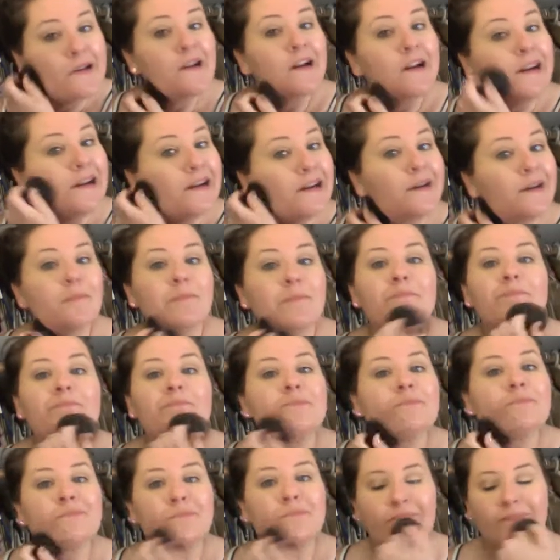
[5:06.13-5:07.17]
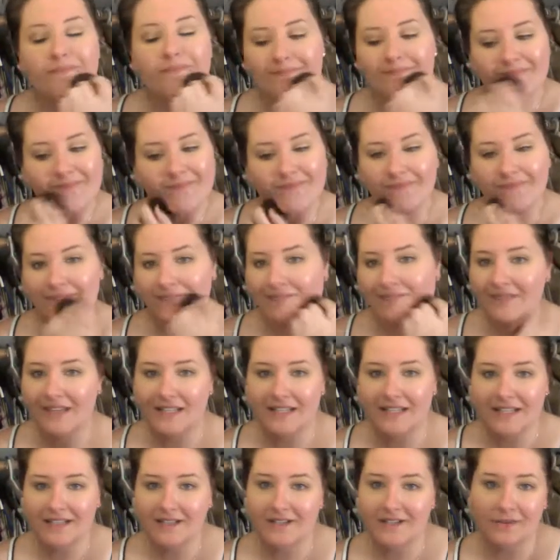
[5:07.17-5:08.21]
They
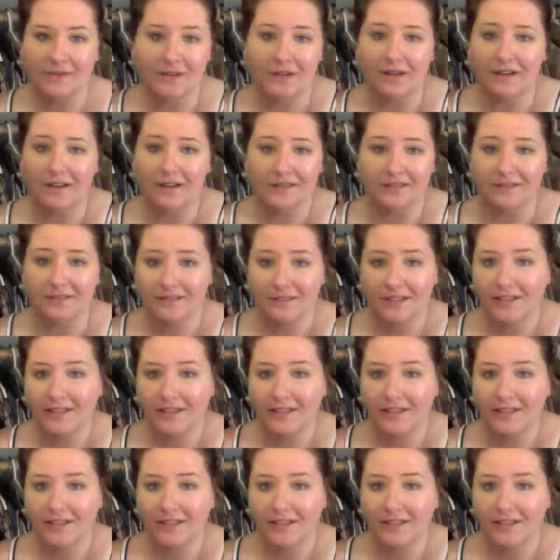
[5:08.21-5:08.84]
take too long.